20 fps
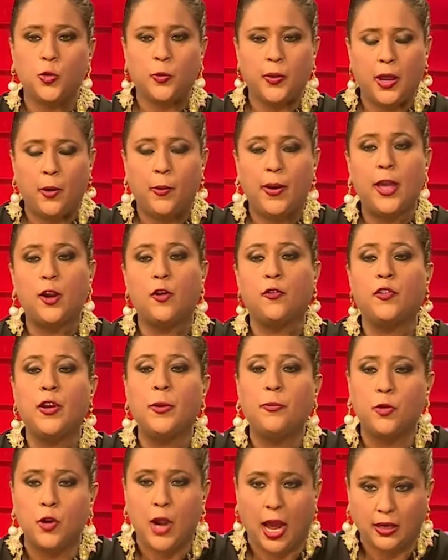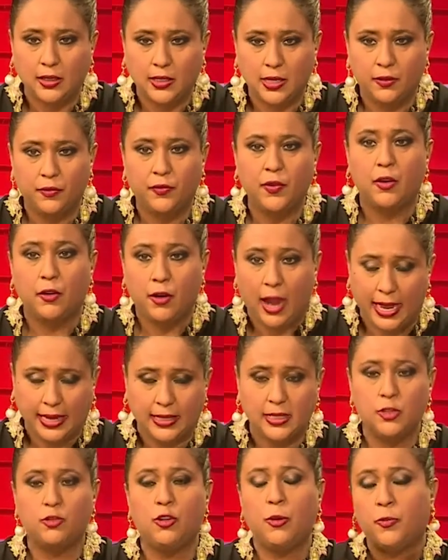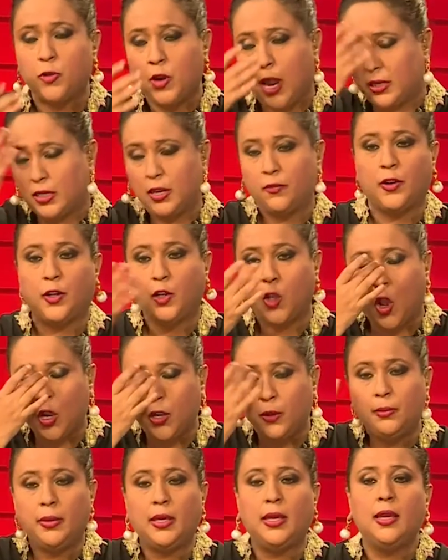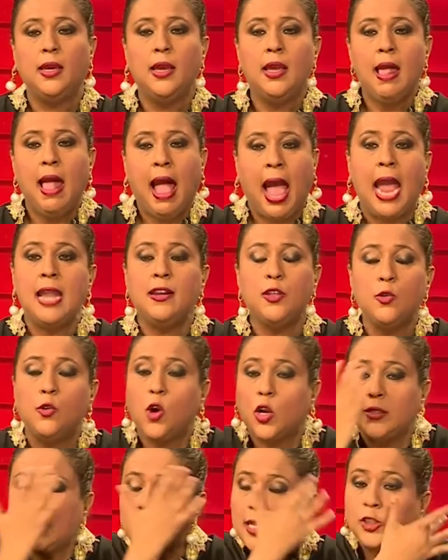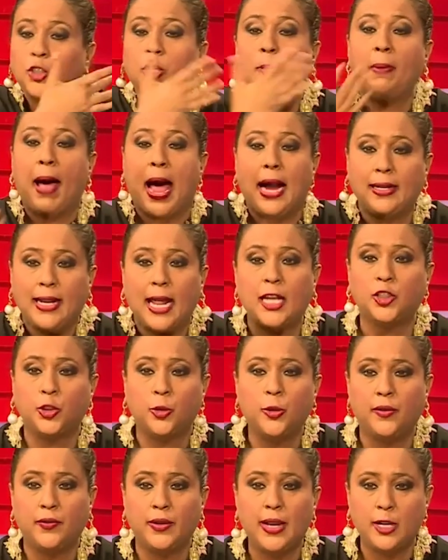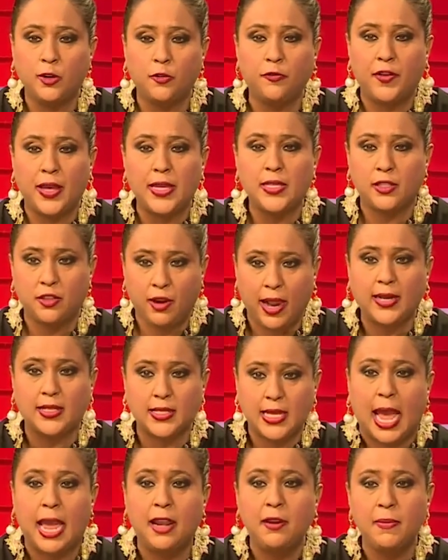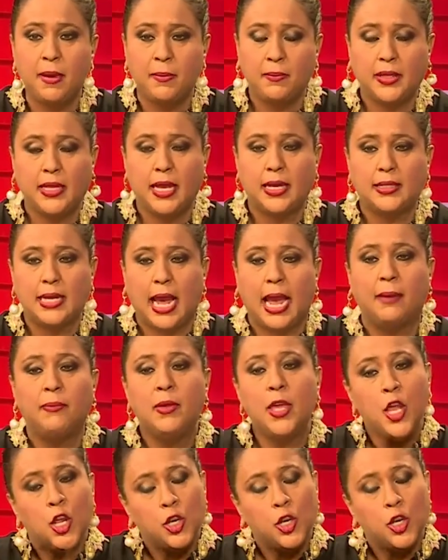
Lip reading: be aware of reproductive rights, reproductive autonomy, and you got such a backlash you even had to face threats. I remember that time.